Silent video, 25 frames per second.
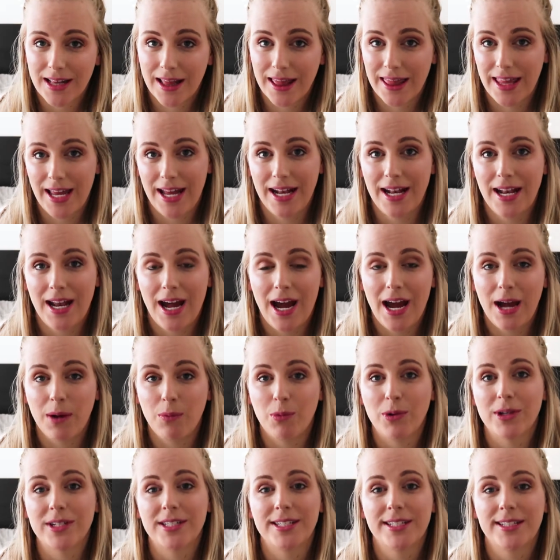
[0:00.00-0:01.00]
that I
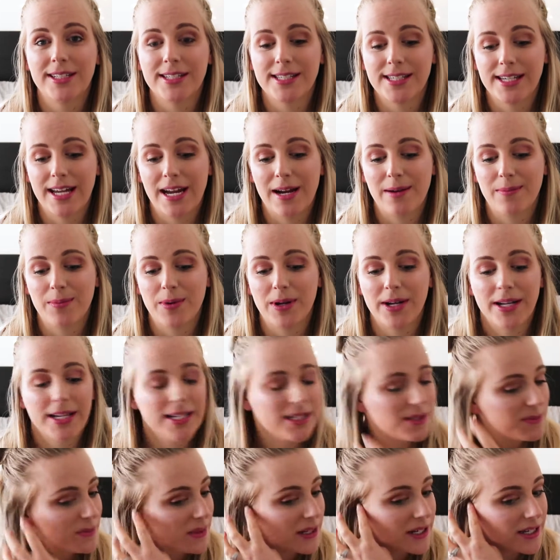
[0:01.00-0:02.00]
wanted this camera,
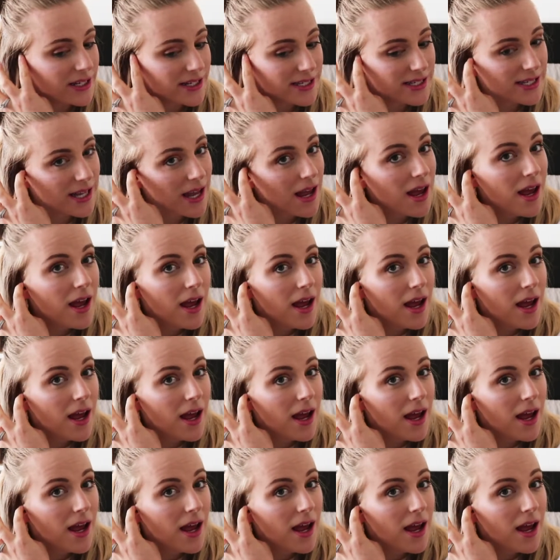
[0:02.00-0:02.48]
is because